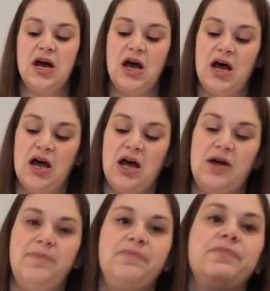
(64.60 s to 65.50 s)

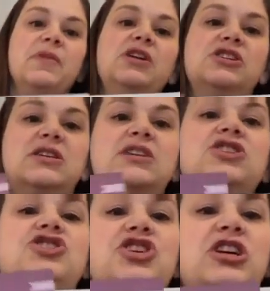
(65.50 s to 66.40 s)
It just says
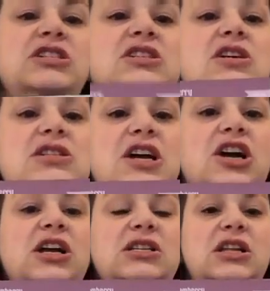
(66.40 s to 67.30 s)
your journey starts
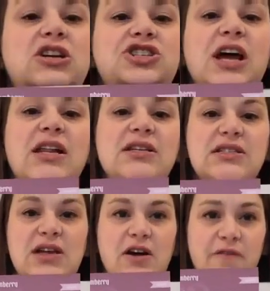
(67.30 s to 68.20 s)
here, and it's a little
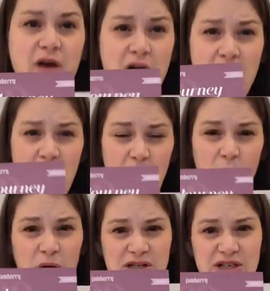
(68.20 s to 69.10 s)
checklist of
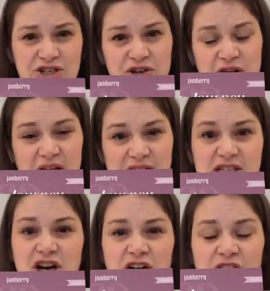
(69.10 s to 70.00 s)
what to do to get
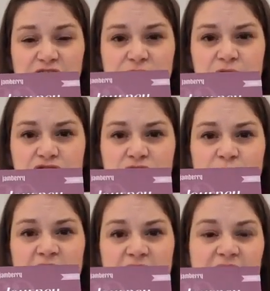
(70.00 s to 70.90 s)
started this first
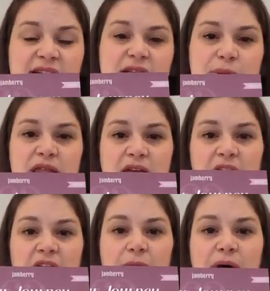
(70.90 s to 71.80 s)
week, things to be
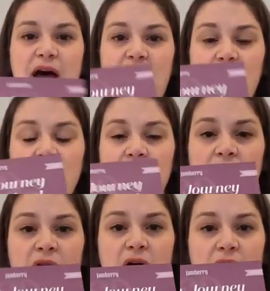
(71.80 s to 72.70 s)
thinking about.
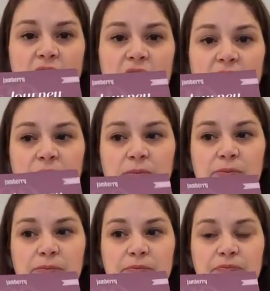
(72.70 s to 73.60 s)

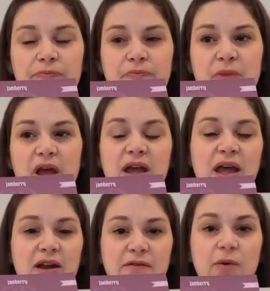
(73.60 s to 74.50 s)

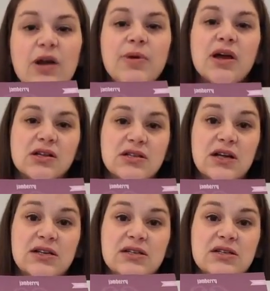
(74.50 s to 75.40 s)
Again, if you want to be a
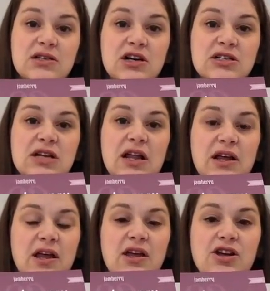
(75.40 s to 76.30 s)
consultant and start
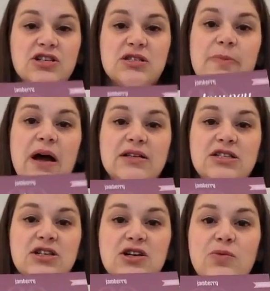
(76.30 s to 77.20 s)
selling, your
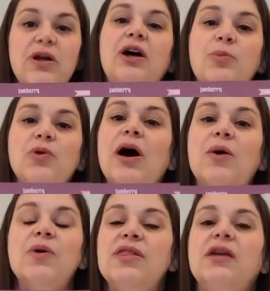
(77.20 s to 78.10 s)
sponsor will help you
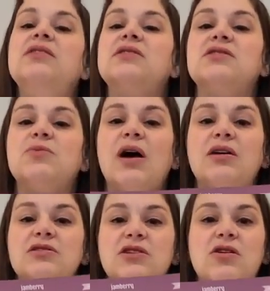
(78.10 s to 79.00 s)
out with things as
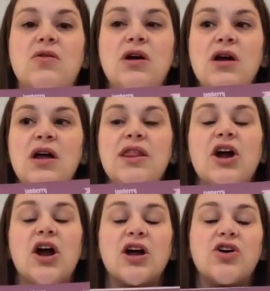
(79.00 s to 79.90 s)
well. So
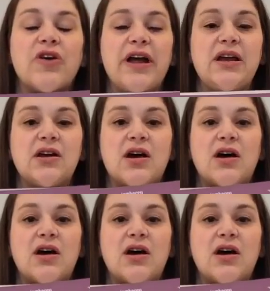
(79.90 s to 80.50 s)
they're a great